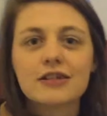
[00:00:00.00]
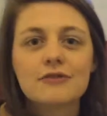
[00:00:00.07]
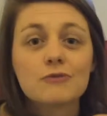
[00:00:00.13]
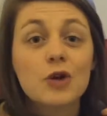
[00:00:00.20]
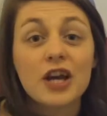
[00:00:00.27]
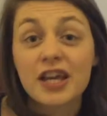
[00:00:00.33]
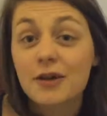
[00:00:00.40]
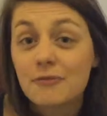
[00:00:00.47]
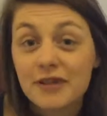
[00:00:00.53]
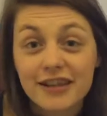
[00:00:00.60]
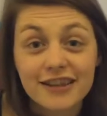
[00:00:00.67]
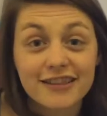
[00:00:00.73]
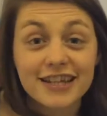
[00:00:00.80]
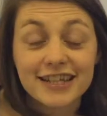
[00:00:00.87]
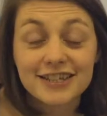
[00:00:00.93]
working
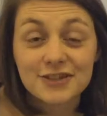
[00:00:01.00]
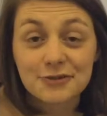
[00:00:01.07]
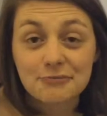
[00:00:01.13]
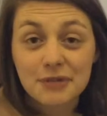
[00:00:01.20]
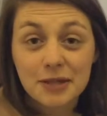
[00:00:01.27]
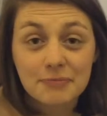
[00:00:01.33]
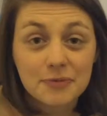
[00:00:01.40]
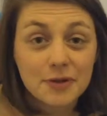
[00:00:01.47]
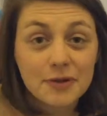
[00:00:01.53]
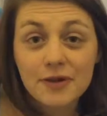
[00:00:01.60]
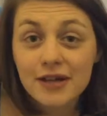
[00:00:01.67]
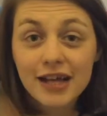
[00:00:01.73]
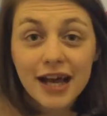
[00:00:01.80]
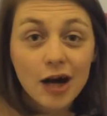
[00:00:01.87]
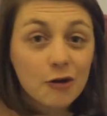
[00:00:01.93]
with these young people,
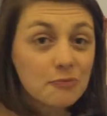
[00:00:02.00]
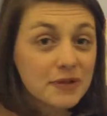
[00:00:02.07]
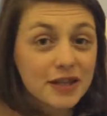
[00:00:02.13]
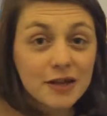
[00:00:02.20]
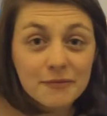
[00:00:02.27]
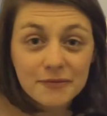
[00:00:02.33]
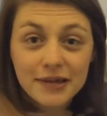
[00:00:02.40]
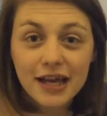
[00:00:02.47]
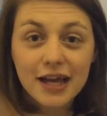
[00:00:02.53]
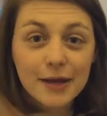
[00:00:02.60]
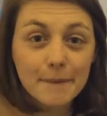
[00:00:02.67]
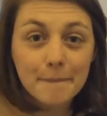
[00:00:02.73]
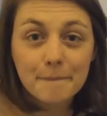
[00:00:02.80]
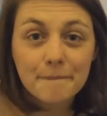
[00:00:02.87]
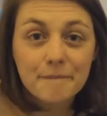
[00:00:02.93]
helping them um,